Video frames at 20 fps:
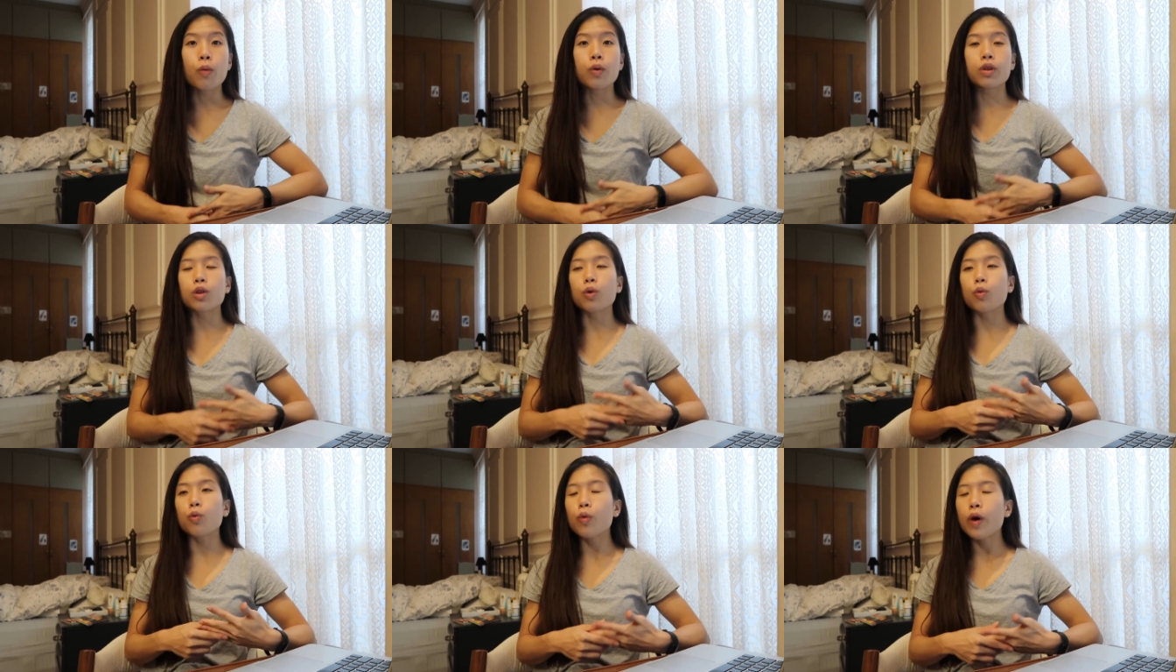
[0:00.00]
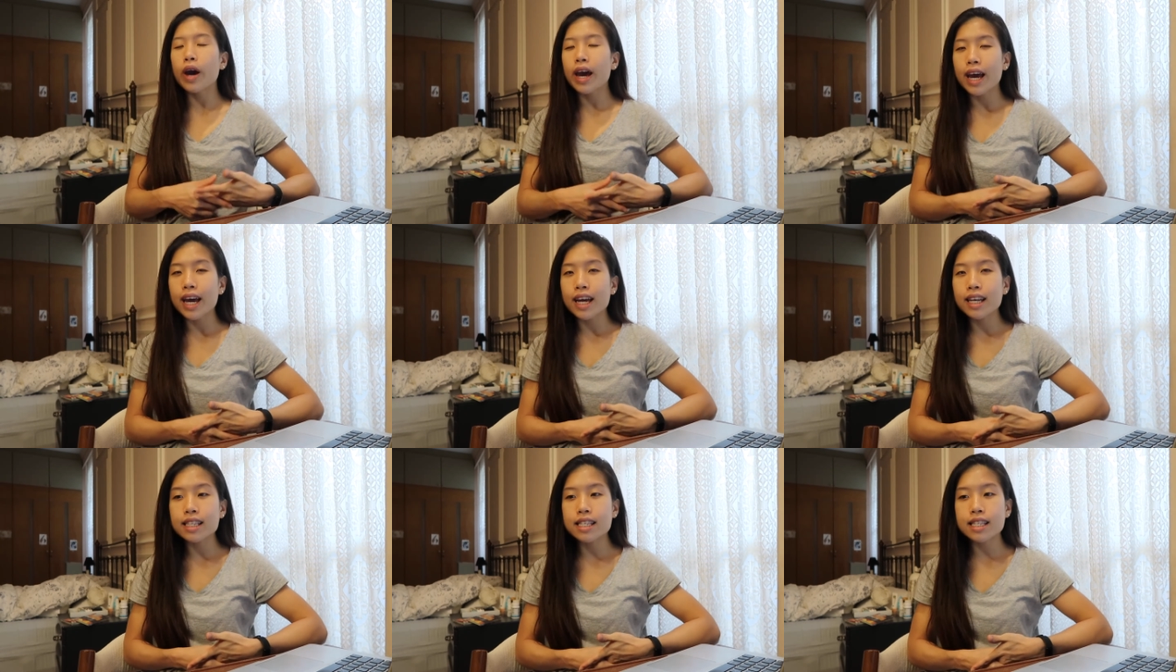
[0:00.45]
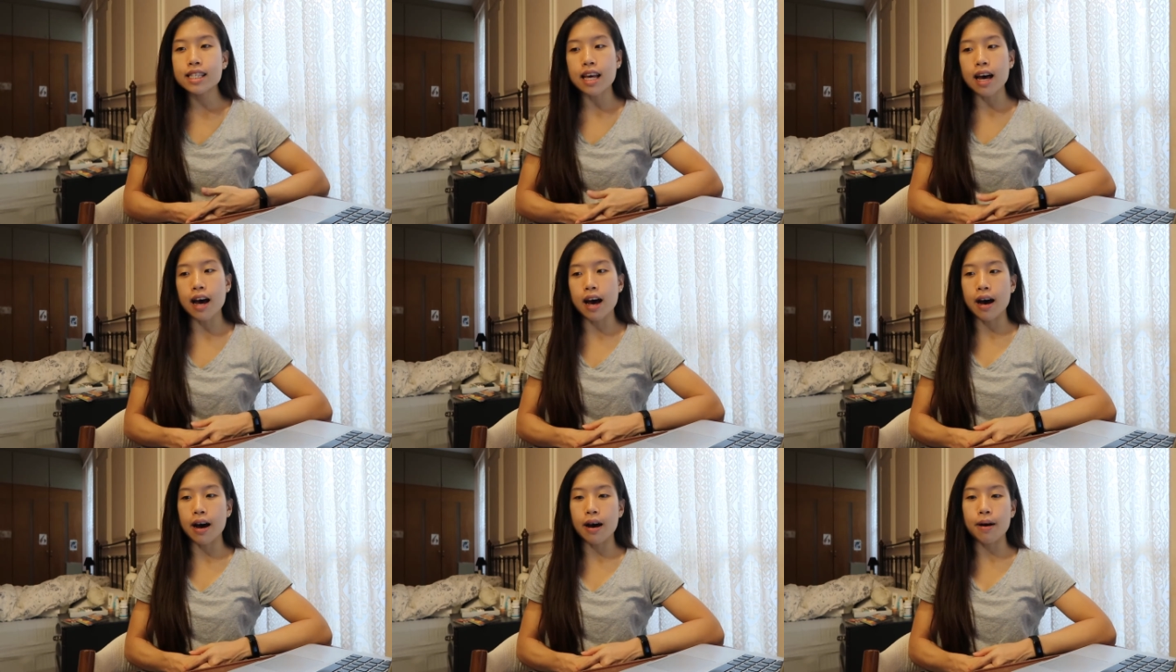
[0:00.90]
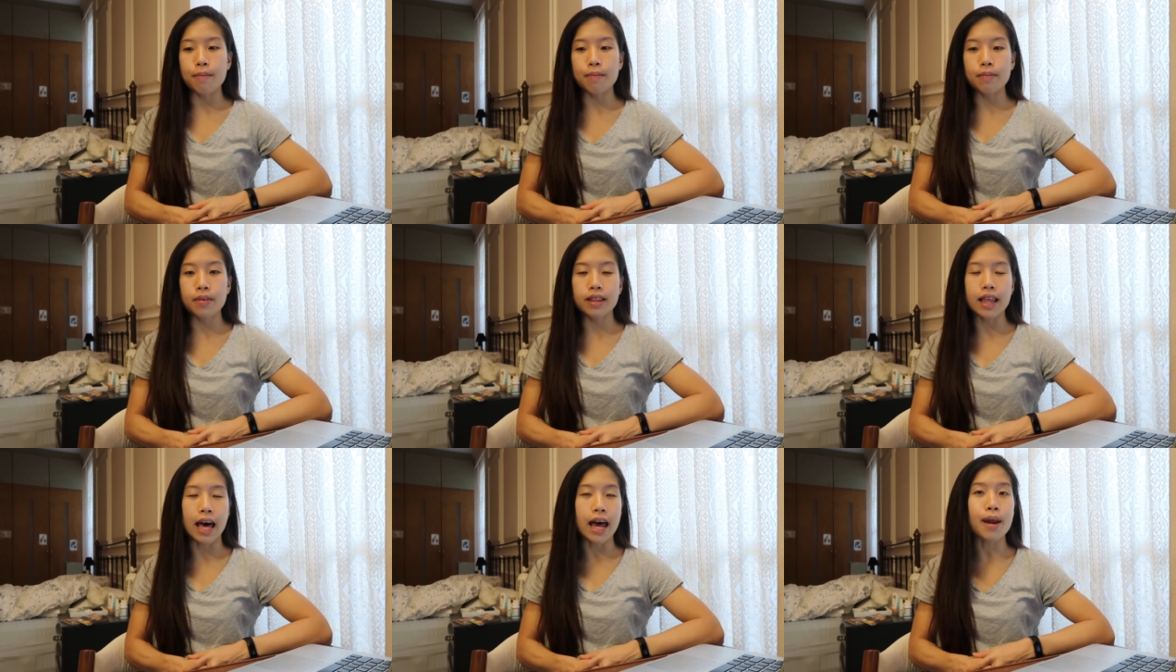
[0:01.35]
with the weights,
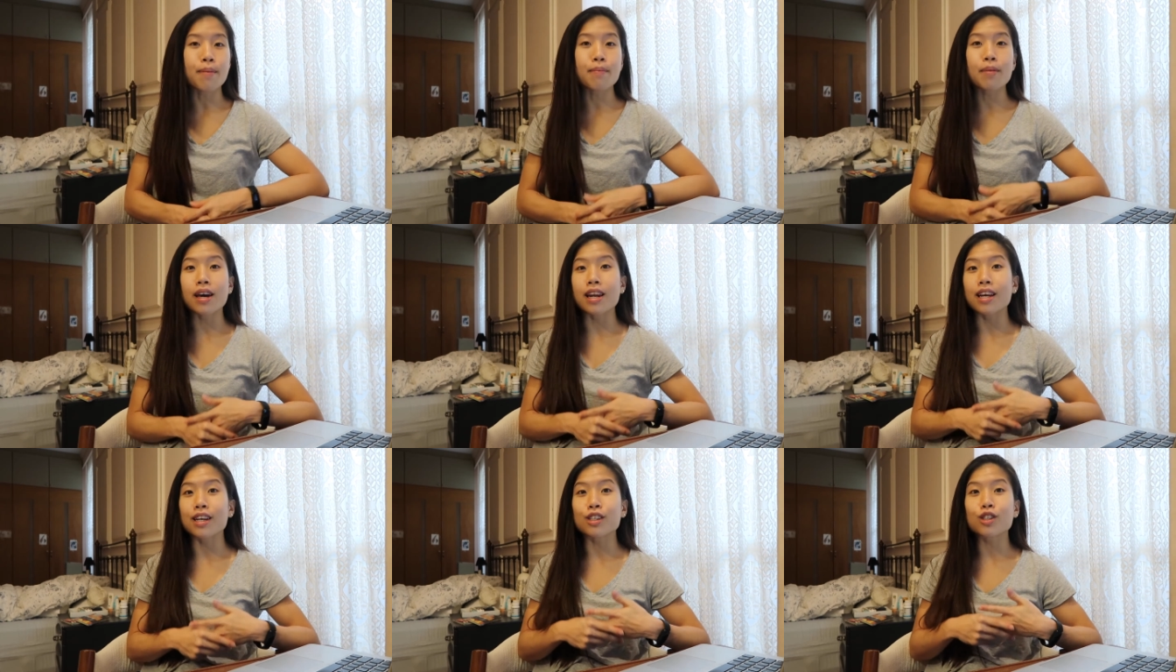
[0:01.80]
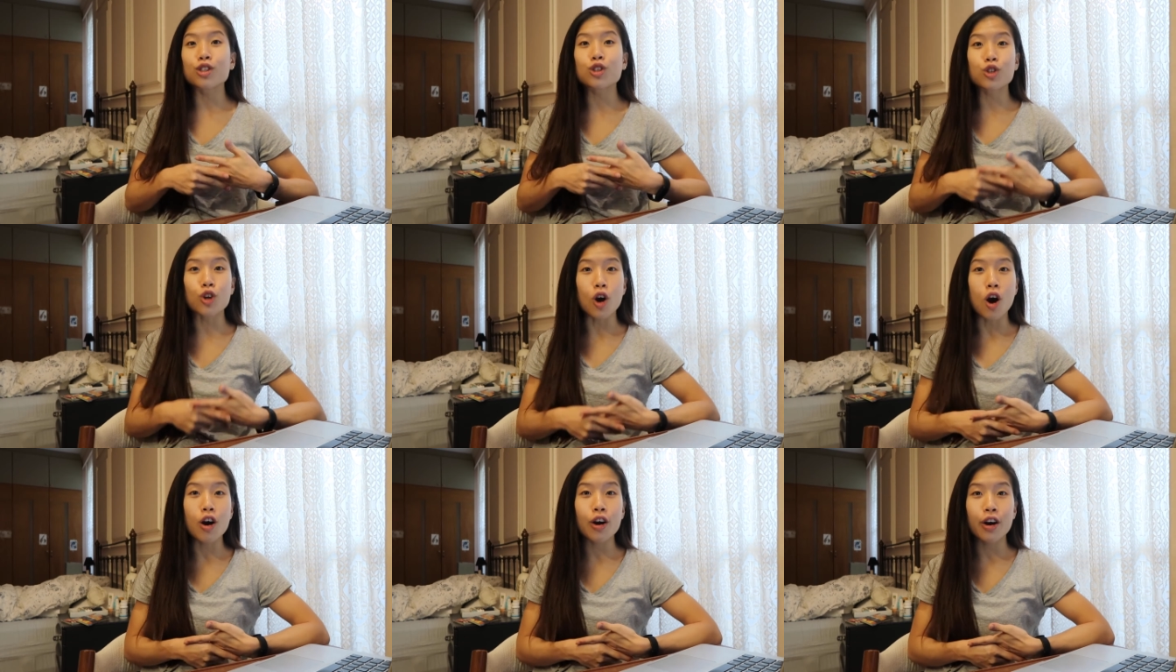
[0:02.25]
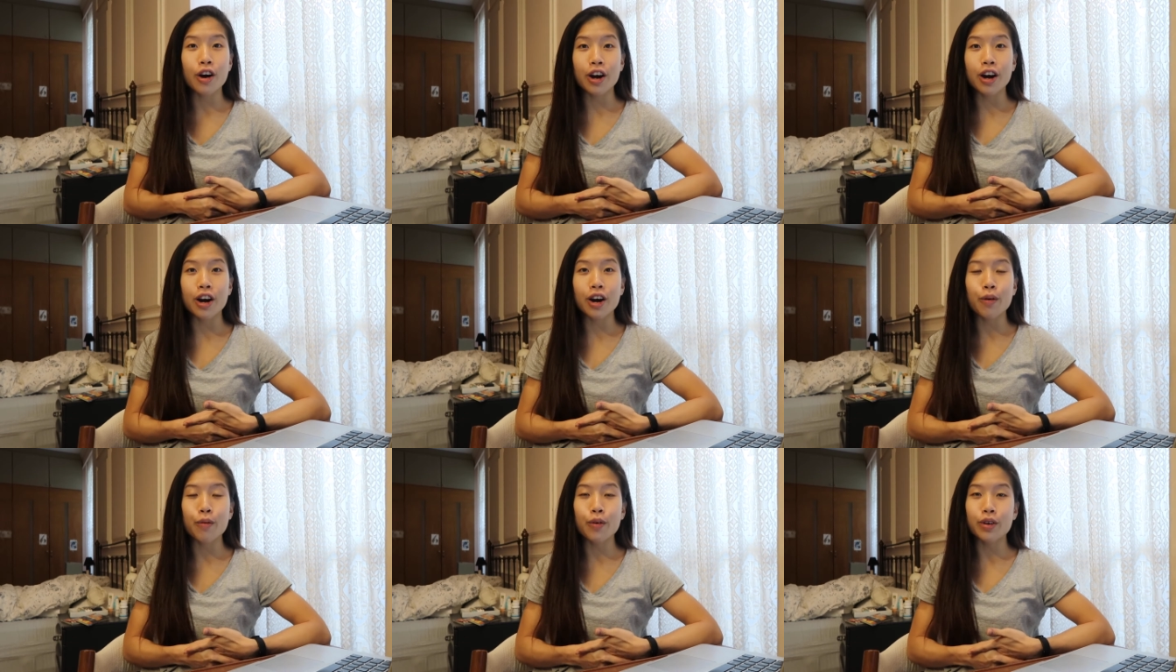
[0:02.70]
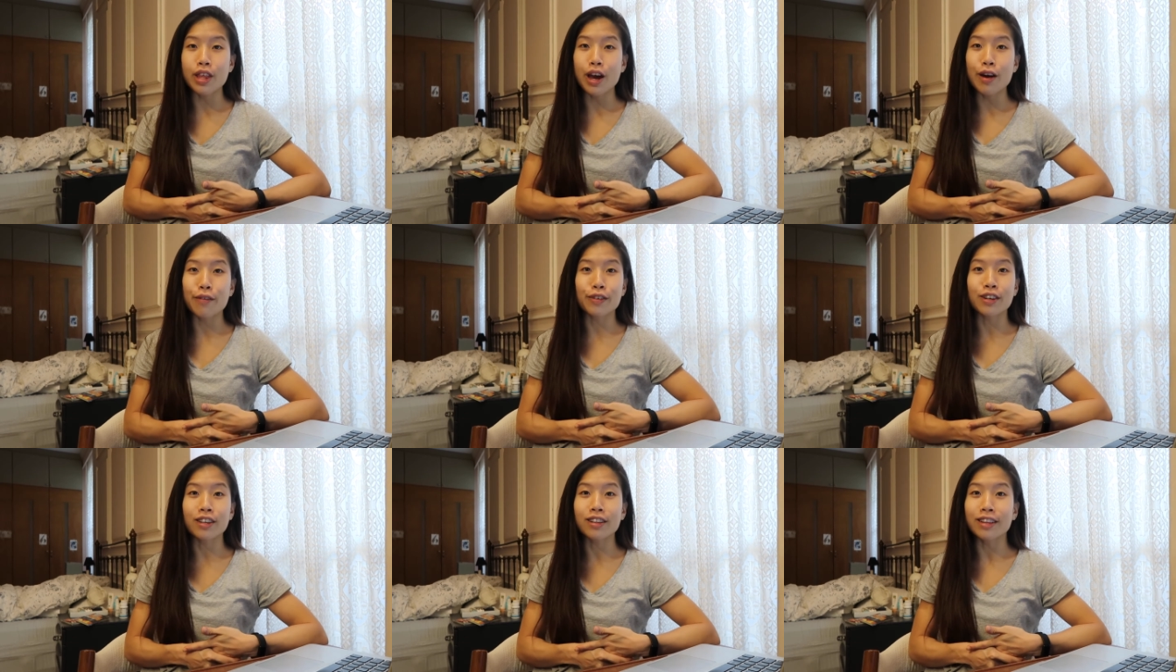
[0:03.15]
um, that I'm getting stronger with
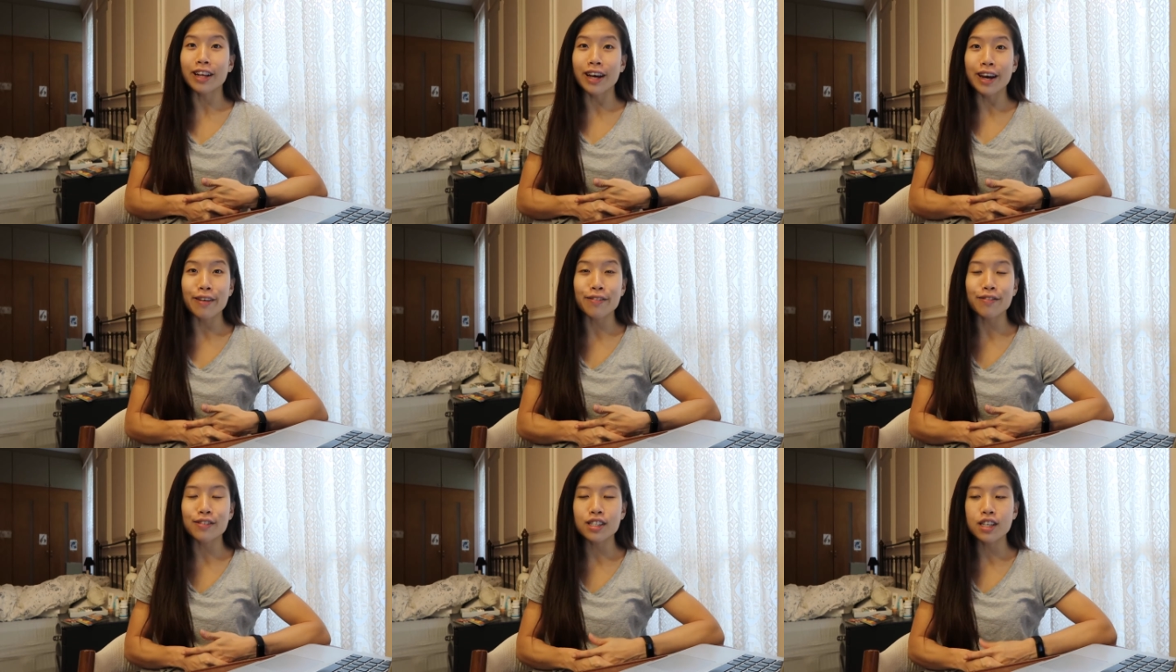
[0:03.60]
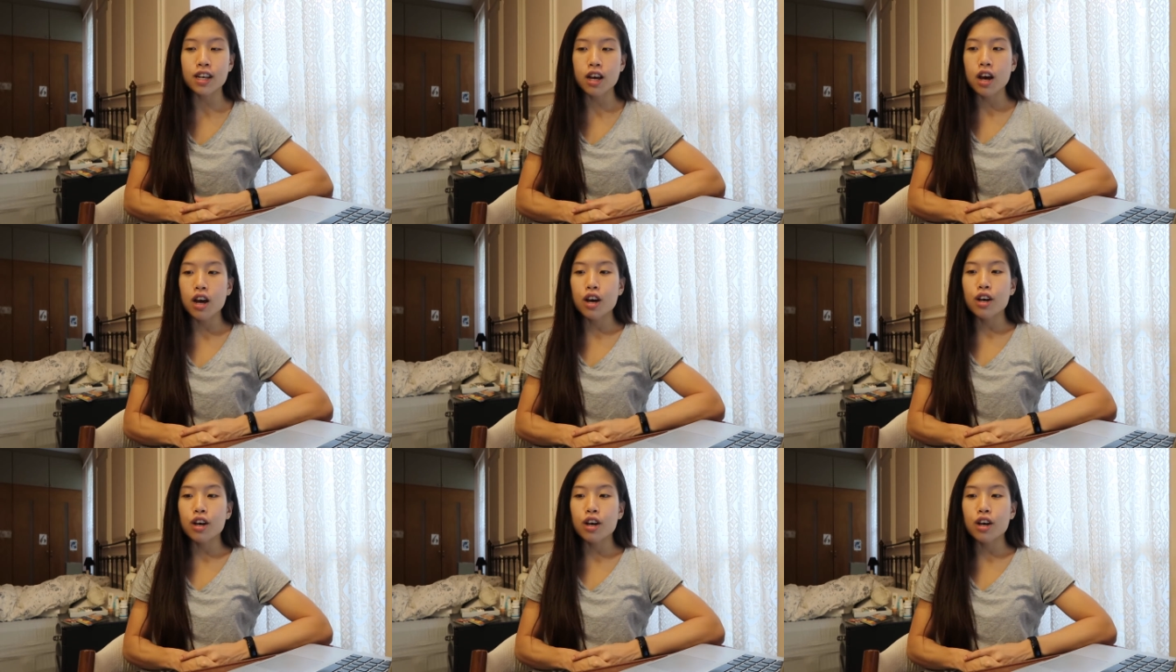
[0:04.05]
every lift.